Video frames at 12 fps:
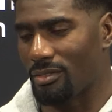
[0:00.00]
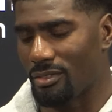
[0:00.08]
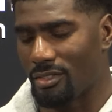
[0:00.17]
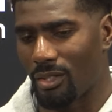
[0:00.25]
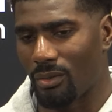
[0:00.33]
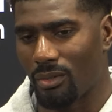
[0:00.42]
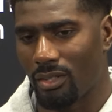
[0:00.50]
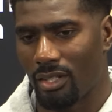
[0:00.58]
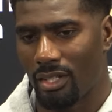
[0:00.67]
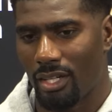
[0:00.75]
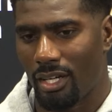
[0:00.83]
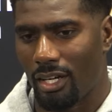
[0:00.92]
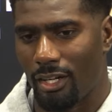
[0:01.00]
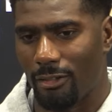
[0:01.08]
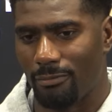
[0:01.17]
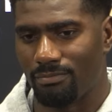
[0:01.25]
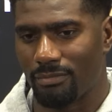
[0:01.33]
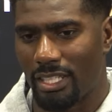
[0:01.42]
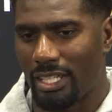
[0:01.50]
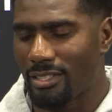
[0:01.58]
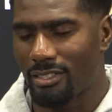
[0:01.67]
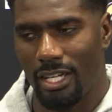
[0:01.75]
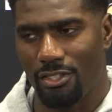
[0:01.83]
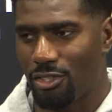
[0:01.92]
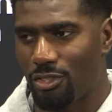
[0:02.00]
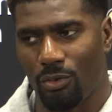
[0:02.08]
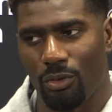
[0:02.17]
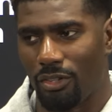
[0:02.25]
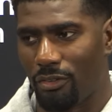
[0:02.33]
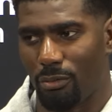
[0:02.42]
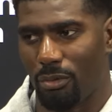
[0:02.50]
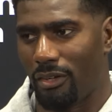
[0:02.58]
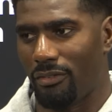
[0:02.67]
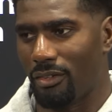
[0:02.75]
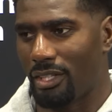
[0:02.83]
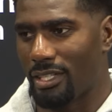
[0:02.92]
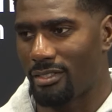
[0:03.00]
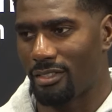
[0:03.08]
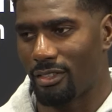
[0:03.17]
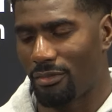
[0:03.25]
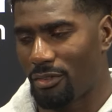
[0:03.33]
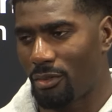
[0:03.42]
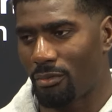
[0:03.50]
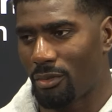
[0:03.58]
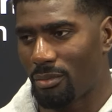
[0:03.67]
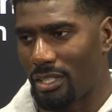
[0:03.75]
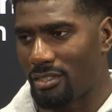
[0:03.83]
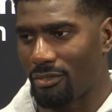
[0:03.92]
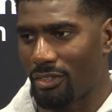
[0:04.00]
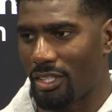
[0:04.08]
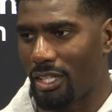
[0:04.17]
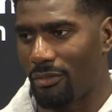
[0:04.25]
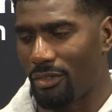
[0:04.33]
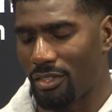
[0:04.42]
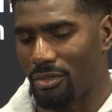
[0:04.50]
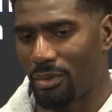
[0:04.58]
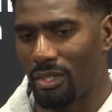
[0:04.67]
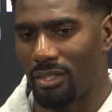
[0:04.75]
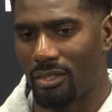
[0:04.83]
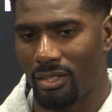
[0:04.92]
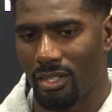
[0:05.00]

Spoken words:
And so, and that's not just on the football field. That's in the film room. That's in recovery as well.